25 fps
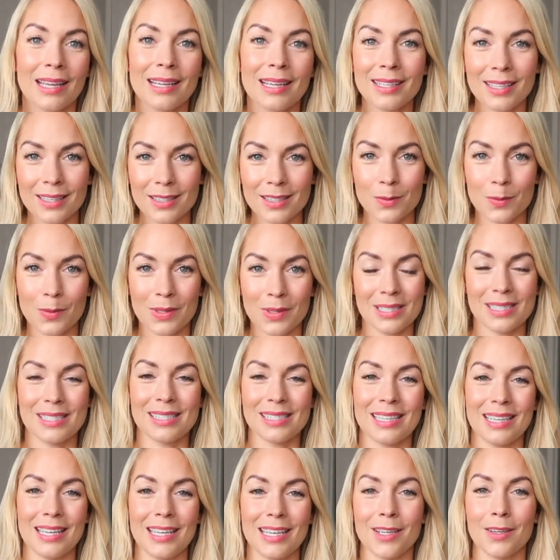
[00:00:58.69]
He doesn't wanna
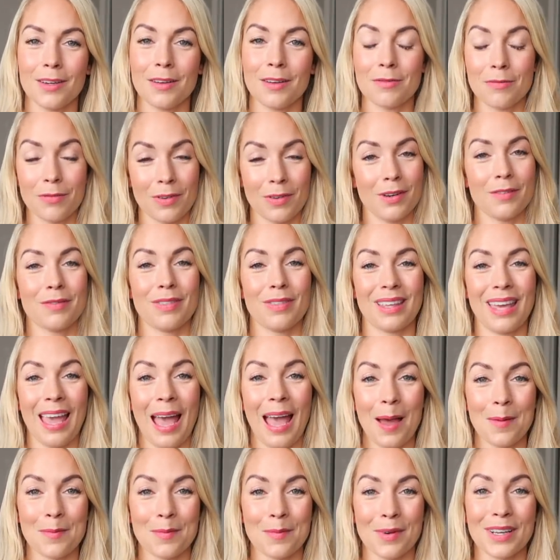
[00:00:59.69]
sit here in front of the
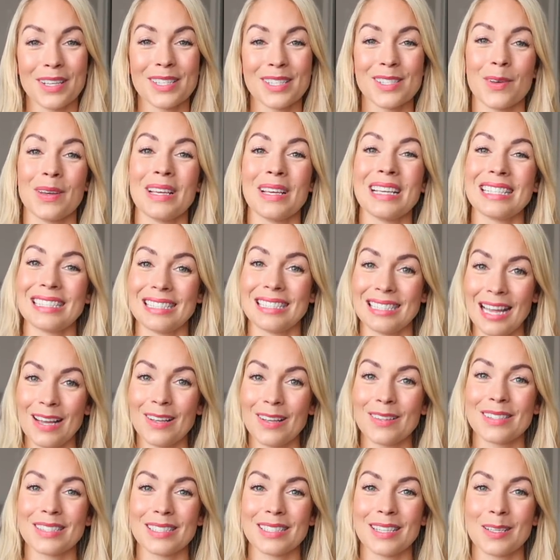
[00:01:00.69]
camera, so he's
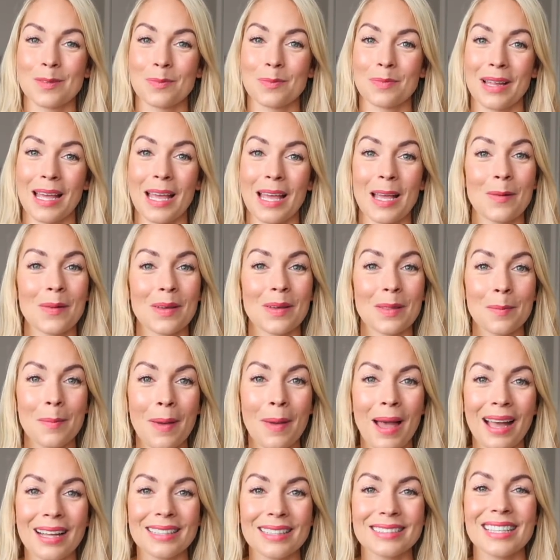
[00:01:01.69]
downstairs playing with
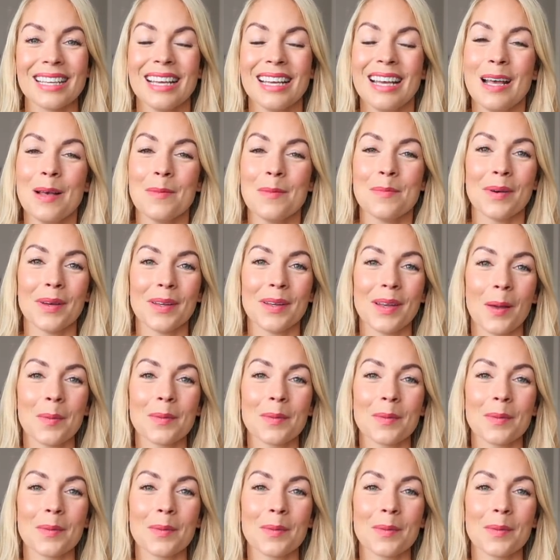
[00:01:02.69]
Matt. But